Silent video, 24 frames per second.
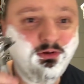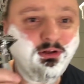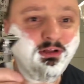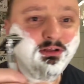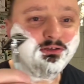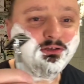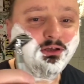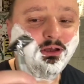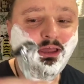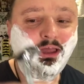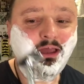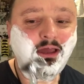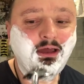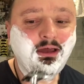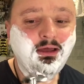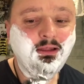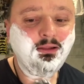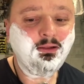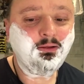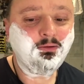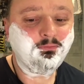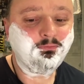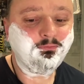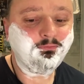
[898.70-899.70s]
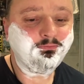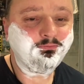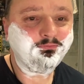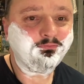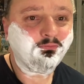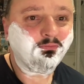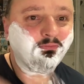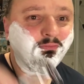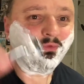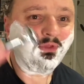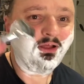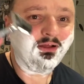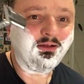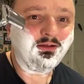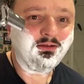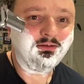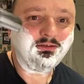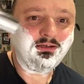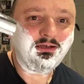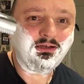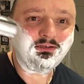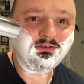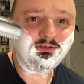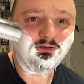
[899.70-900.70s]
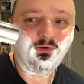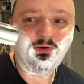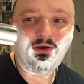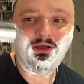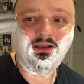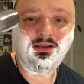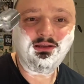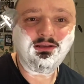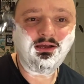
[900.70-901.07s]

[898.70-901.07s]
rinse again. Yeah, so I